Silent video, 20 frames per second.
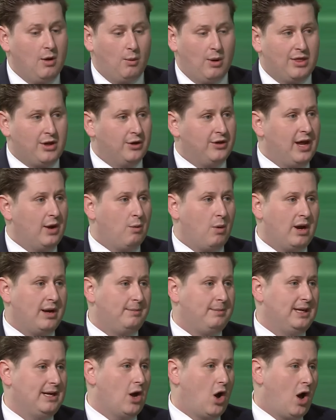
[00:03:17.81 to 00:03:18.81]
whether they want
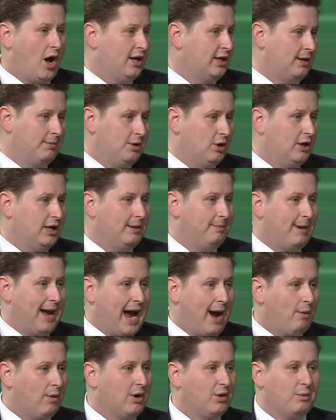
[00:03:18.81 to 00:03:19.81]
to be on community
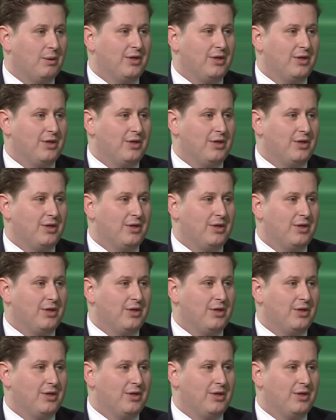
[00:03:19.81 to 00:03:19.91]
power,